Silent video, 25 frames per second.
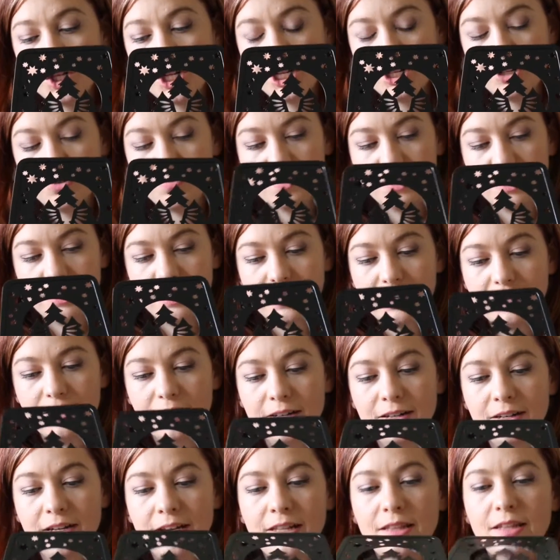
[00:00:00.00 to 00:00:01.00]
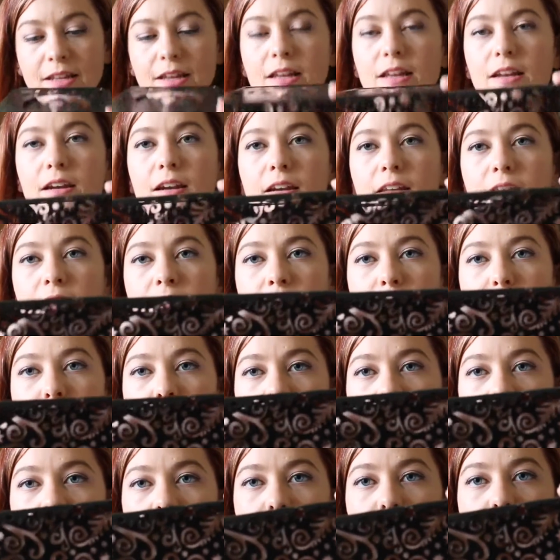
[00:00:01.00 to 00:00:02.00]
judgment here. And then the
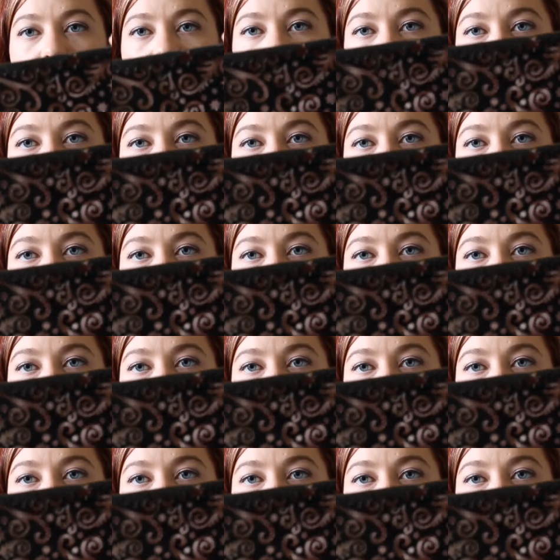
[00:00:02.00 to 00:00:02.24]
bottom